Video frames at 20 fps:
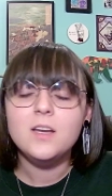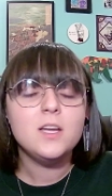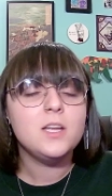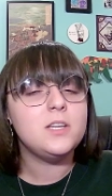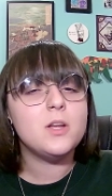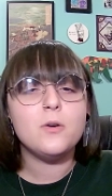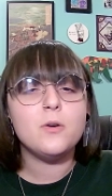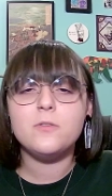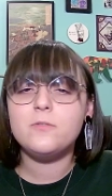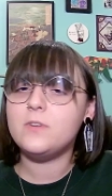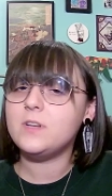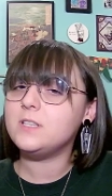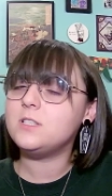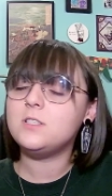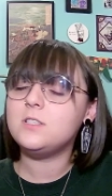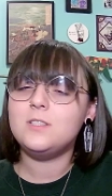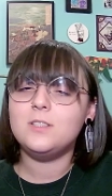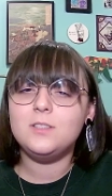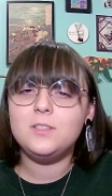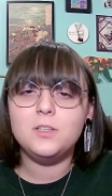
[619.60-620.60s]
No
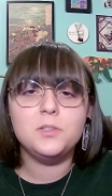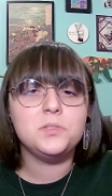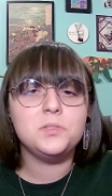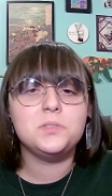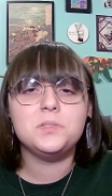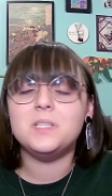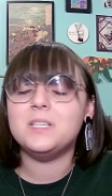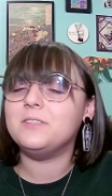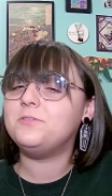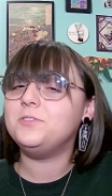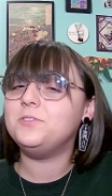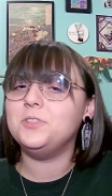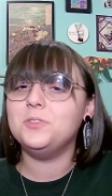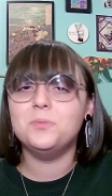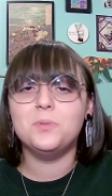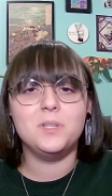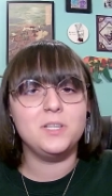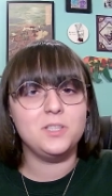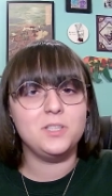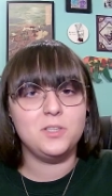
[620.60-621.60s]
offense to you if you
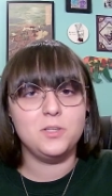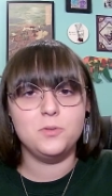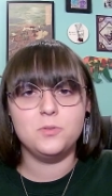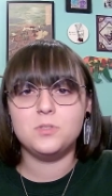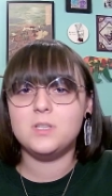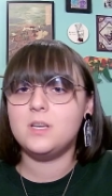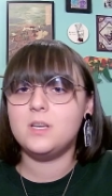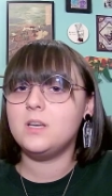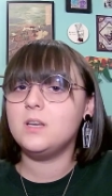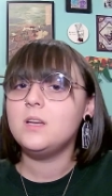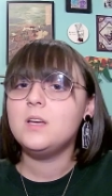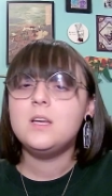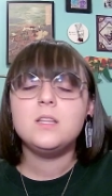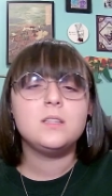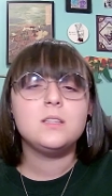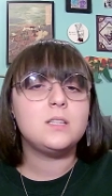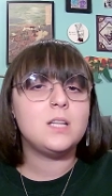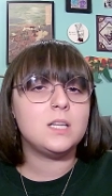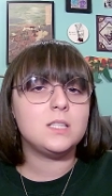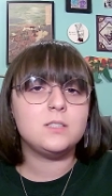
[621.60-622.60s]
want to use it.
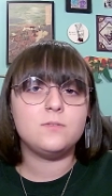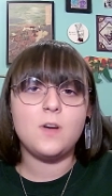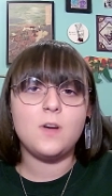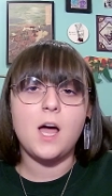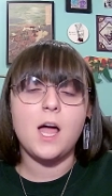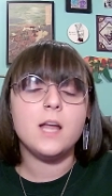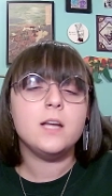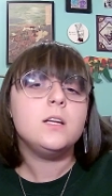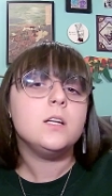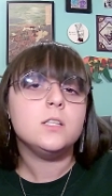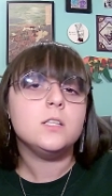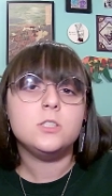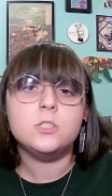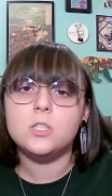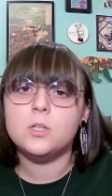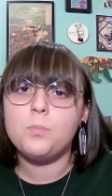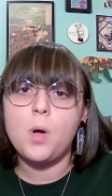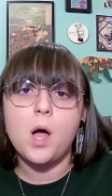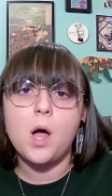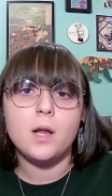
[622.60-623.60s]
That's fine. It's
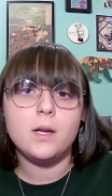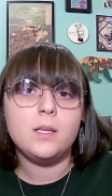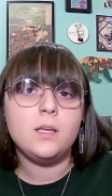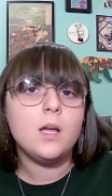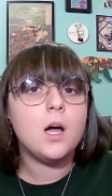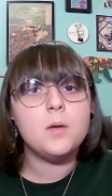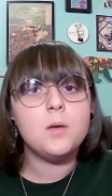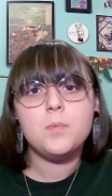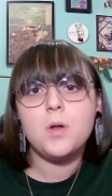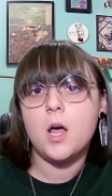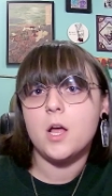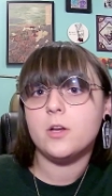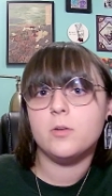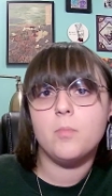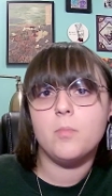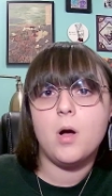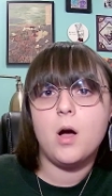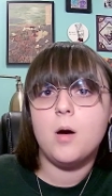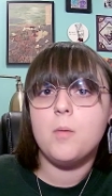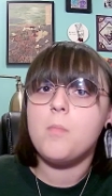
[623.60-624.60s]
your body. I'm not your
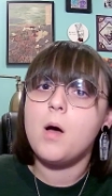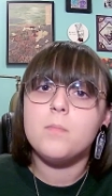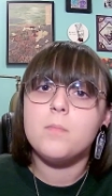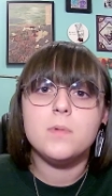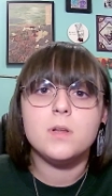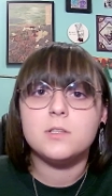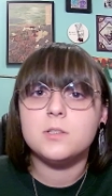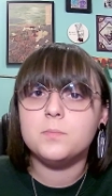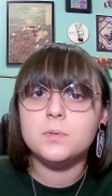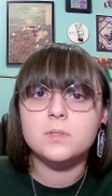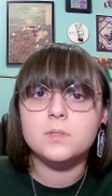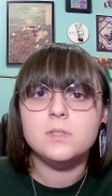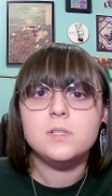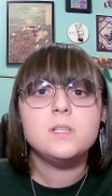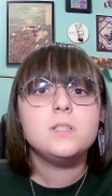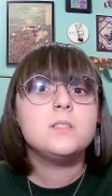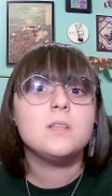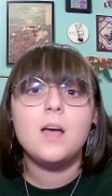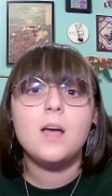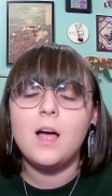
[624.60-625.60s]
mom. I'm not the
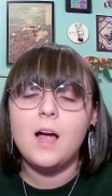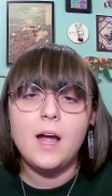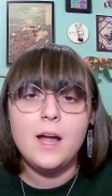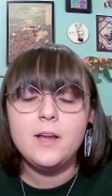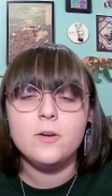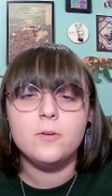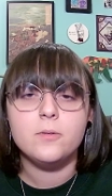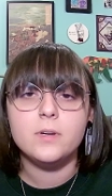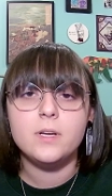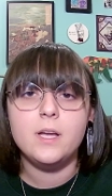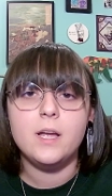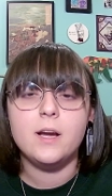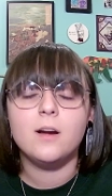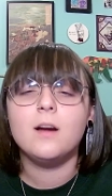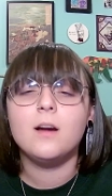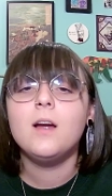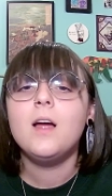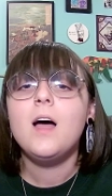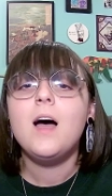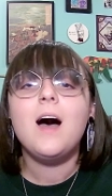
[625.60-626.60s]
police. I don't
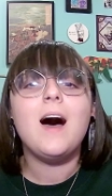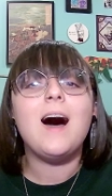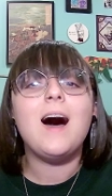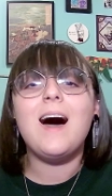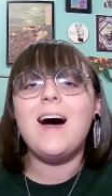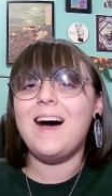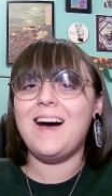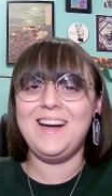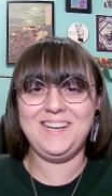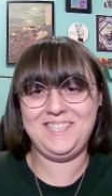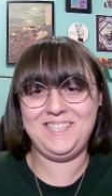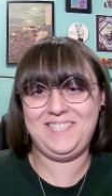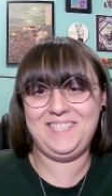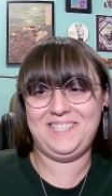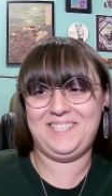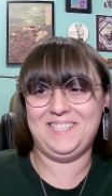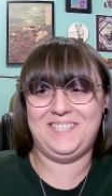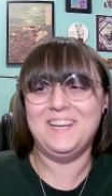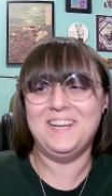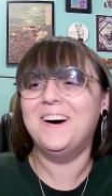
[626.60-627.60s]
care. I
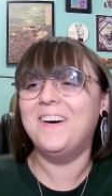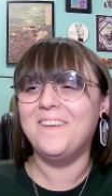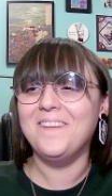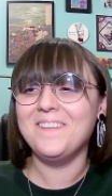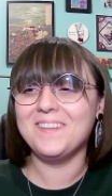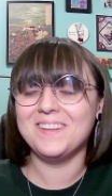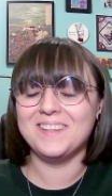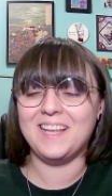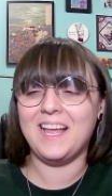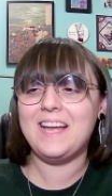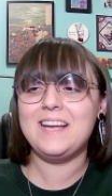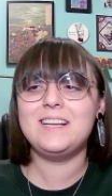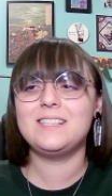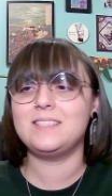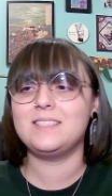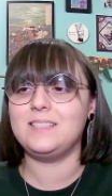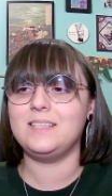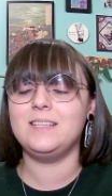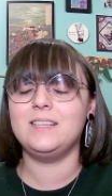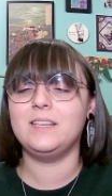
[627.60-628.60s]
just don't like
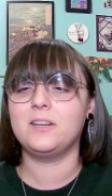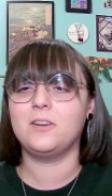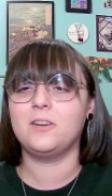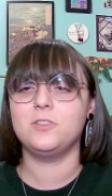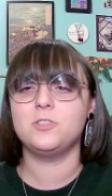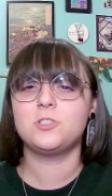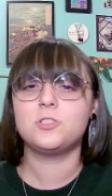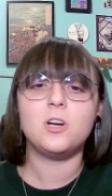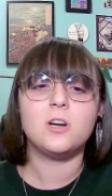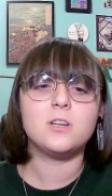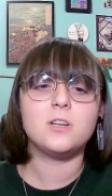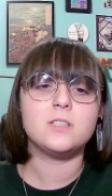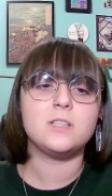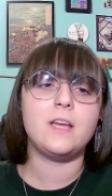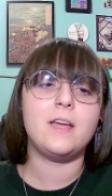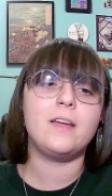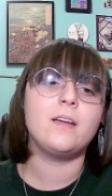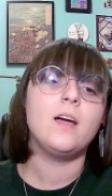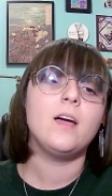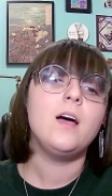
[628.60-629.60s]
seeing it on Shark
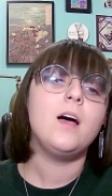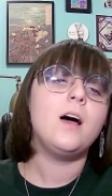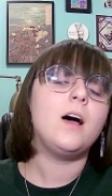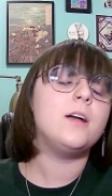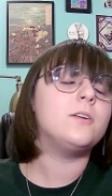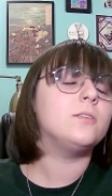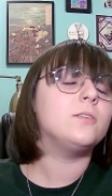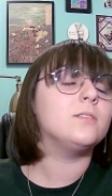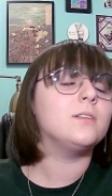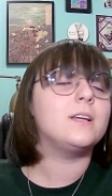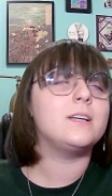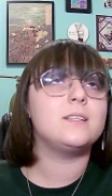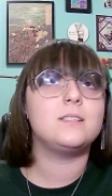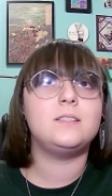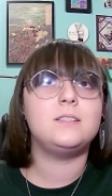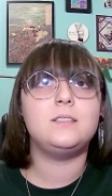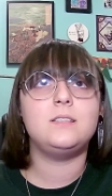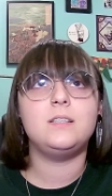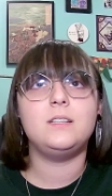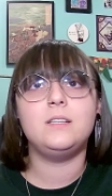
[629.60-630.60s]
Tank. I don't like
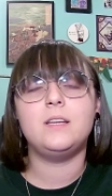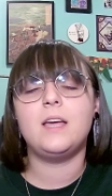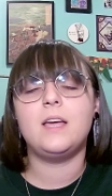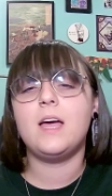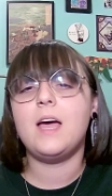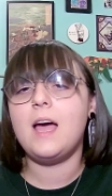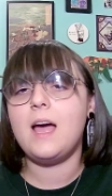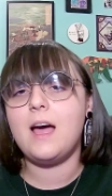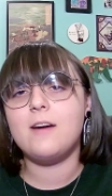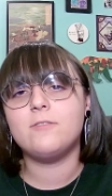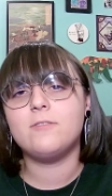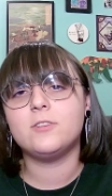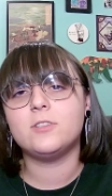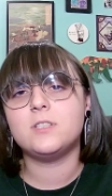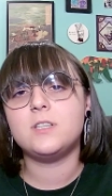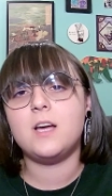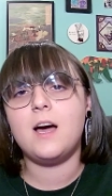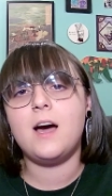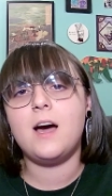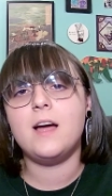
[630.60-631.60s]
seeing it
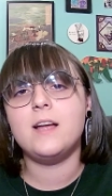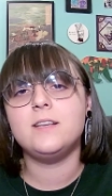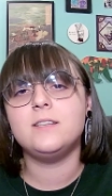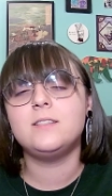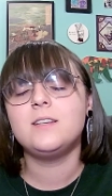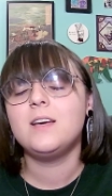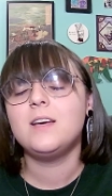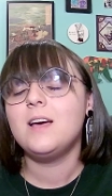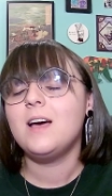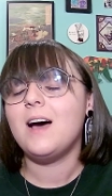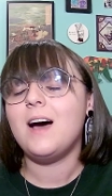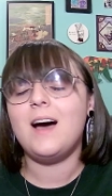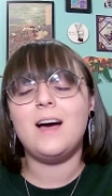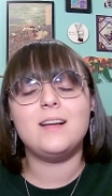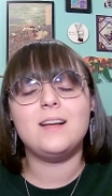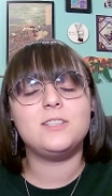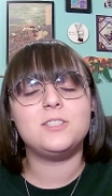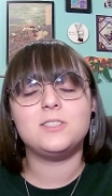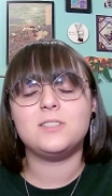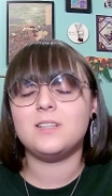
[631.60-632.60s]
advertised.
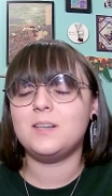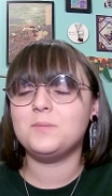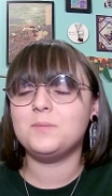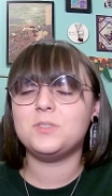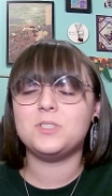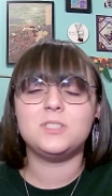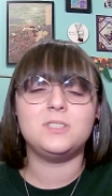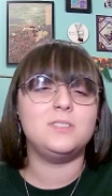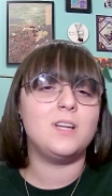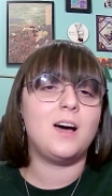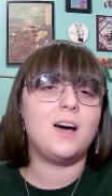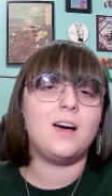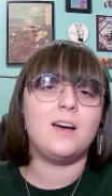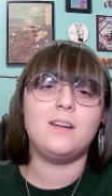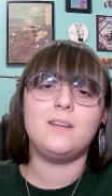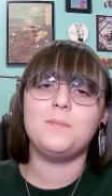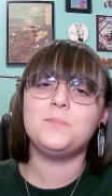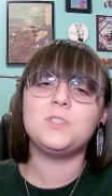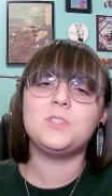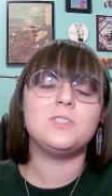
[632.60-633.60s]
I just, I'm just
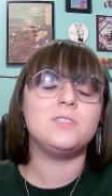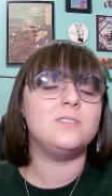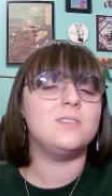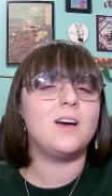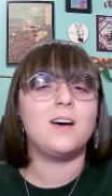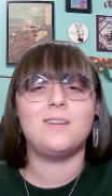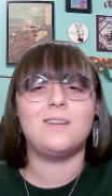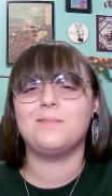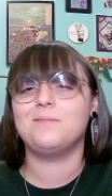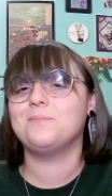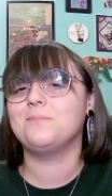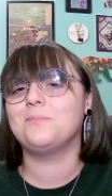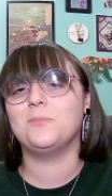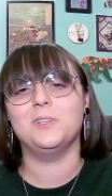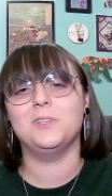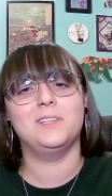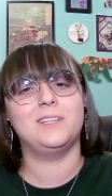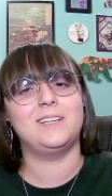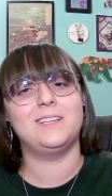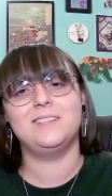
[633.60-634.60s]
not, I'm just not
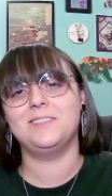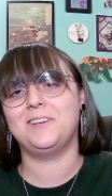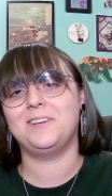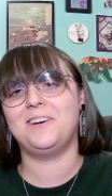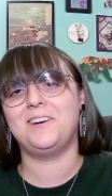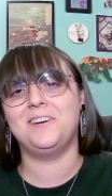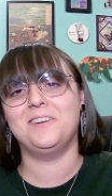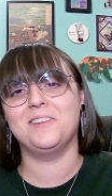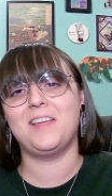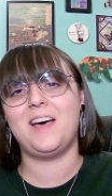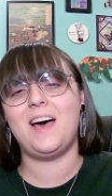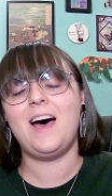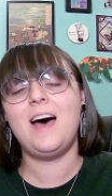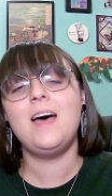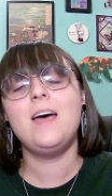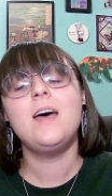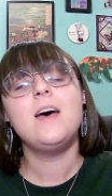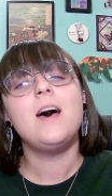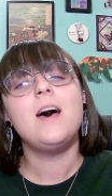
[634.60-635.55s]
really into all that.